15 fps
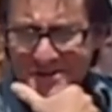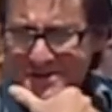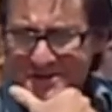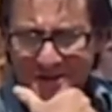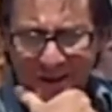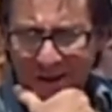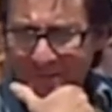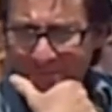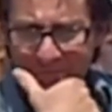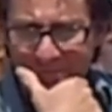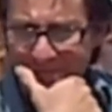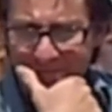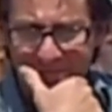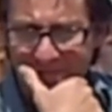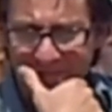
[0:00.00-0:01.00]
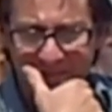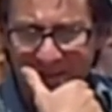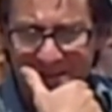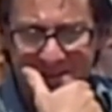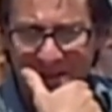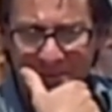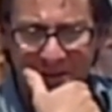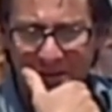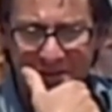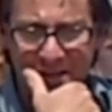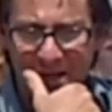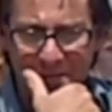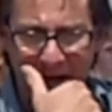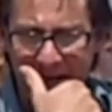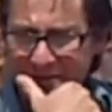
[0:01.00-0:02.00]
It's, um, it's something I
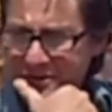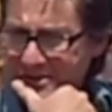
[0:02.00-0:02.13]
think about